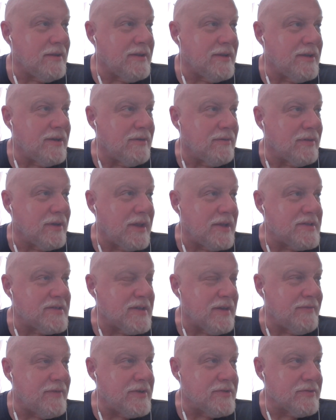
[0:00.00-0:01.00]
you know, late
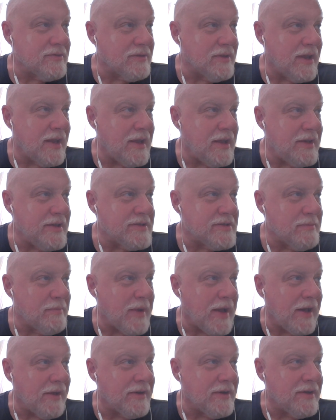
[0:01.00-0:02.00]
70s, early 80s
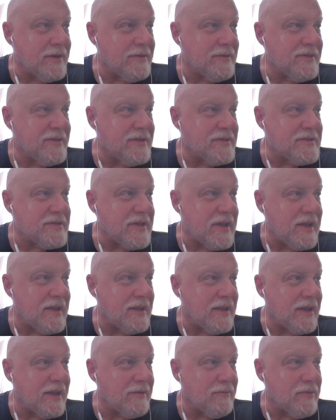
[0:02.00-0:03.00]
about it, to say,
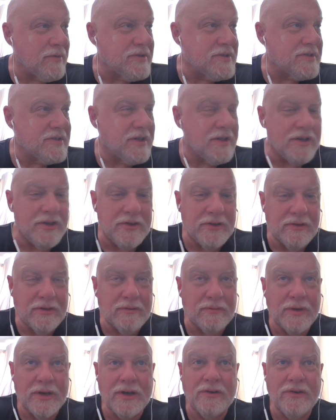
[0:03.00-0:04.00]
like, we're just going to do it.
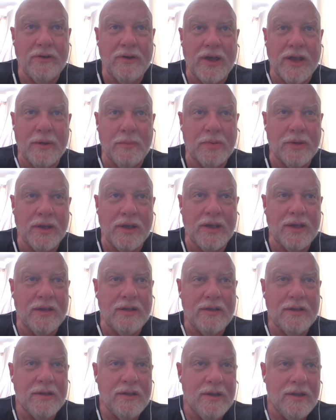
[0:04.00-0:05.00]
We don't know how to play.
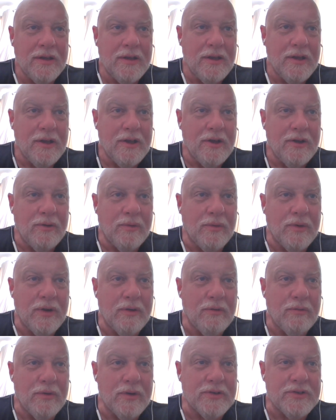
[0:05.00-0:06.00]

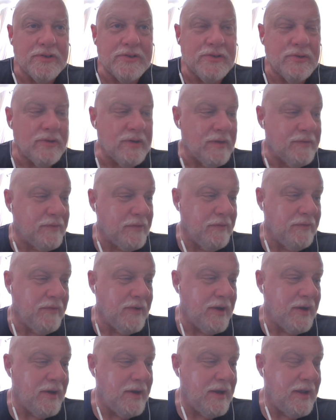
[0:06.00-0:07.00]
We're just doing it for
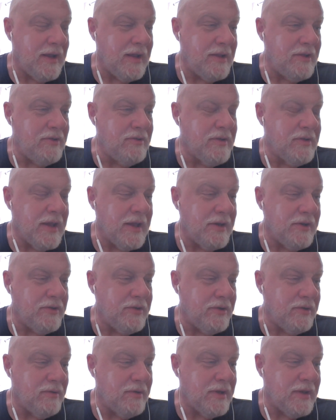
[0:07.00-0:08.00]
fun, and you can
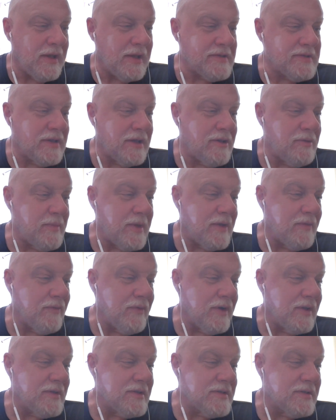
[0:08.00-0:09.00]
too, and that's how you make
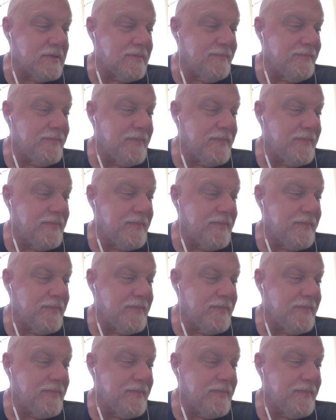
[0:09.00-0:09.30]
friends